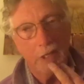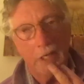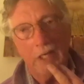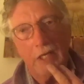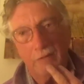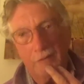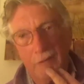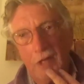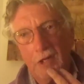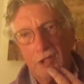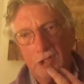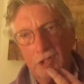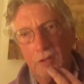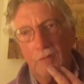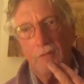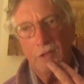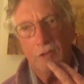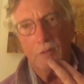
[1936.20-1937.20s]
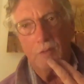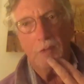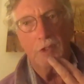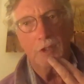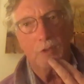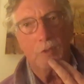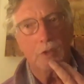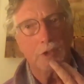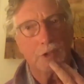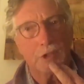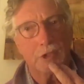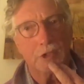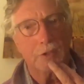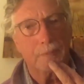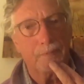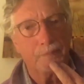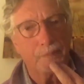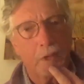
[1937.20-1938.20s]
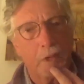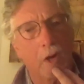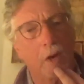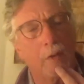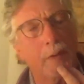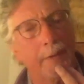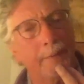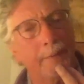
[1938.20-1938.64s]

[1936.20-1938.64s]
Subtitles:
advantage of these resources. All right,